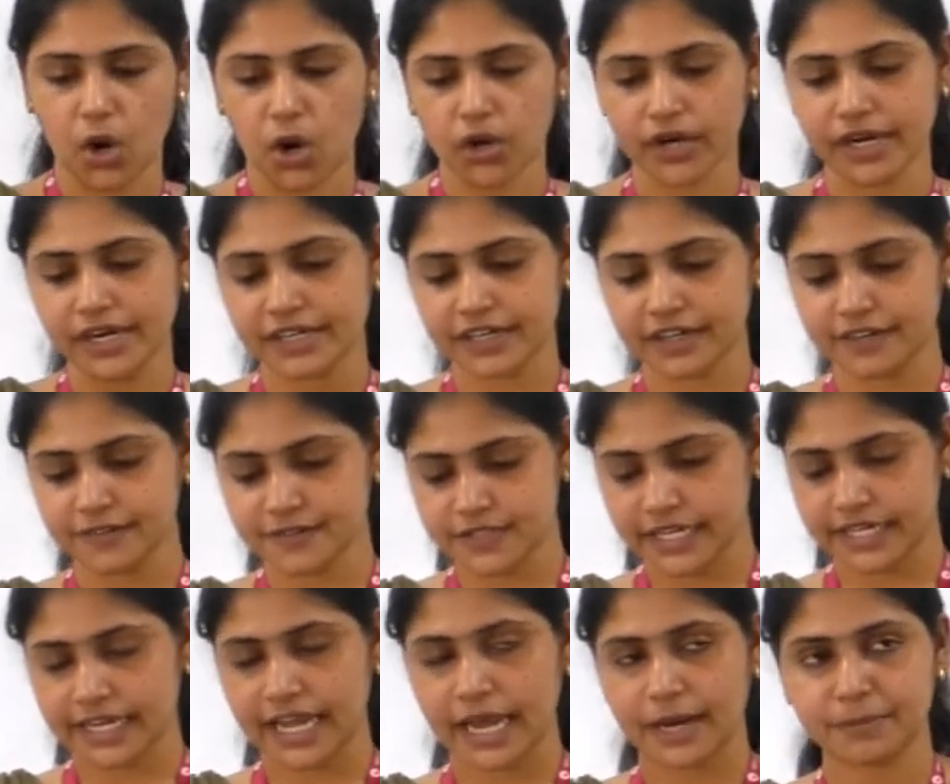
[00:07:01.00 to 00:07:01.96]
coral reefs,
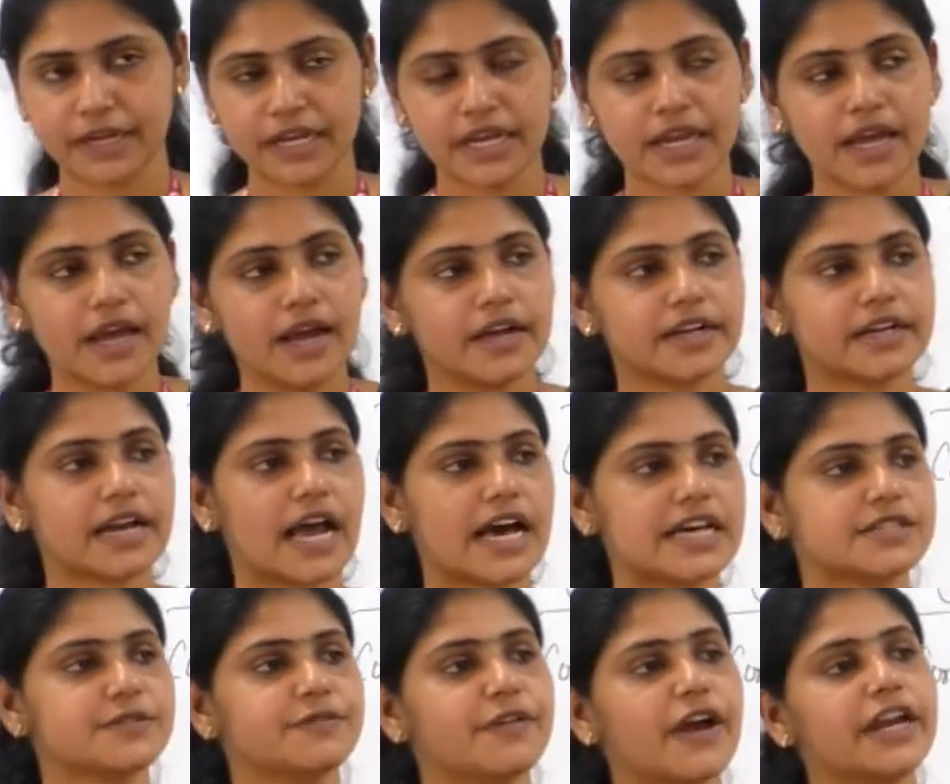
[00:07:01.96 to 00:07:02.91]
they can be
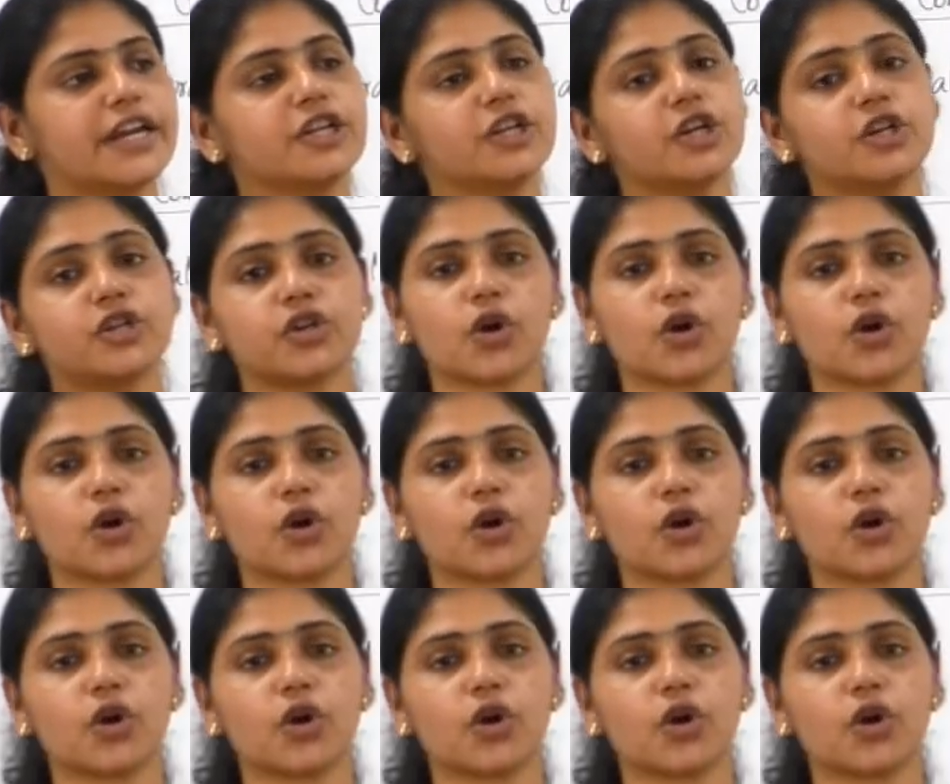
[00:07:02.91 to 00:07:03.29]
classified into